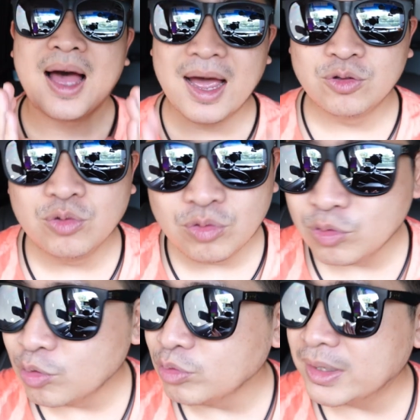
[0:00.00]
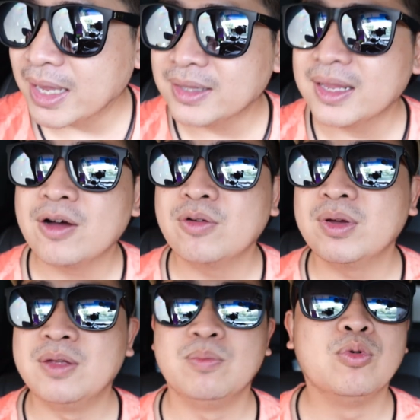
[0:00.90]
I do know that now
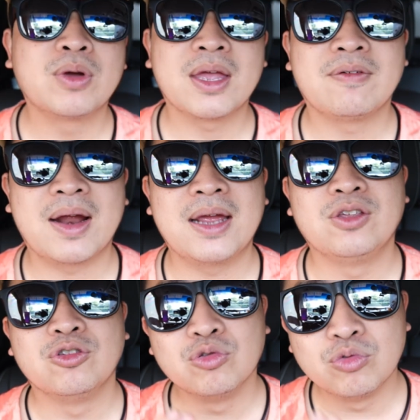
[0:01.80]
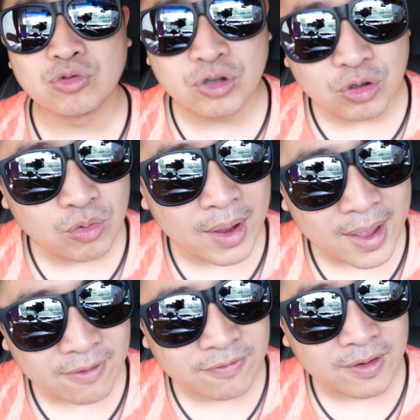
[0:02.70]
in Bukit, right, you still
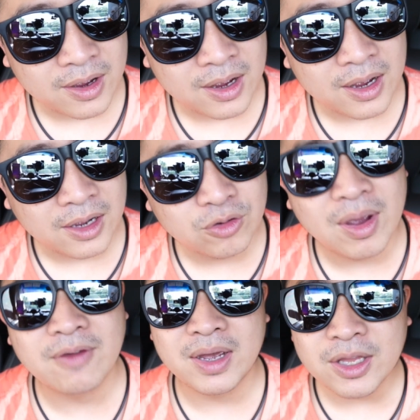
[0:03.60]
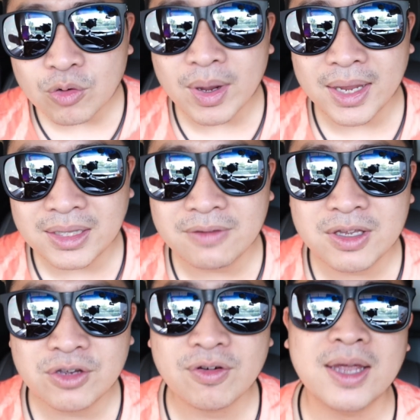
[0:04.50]
have you have a new
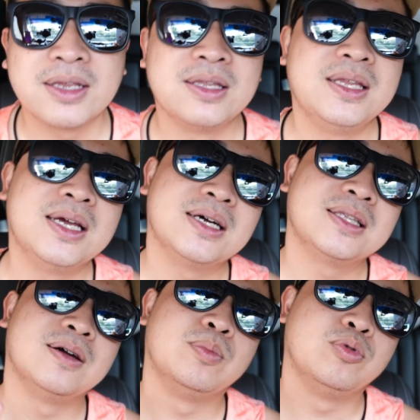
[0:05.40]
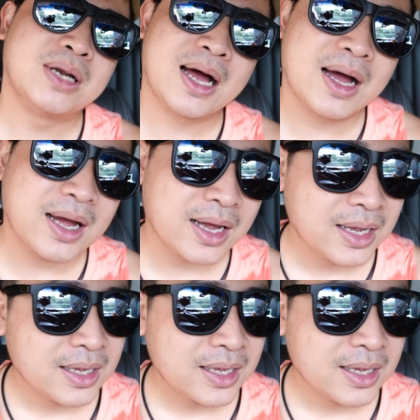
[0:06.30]
ATV track near the Buddha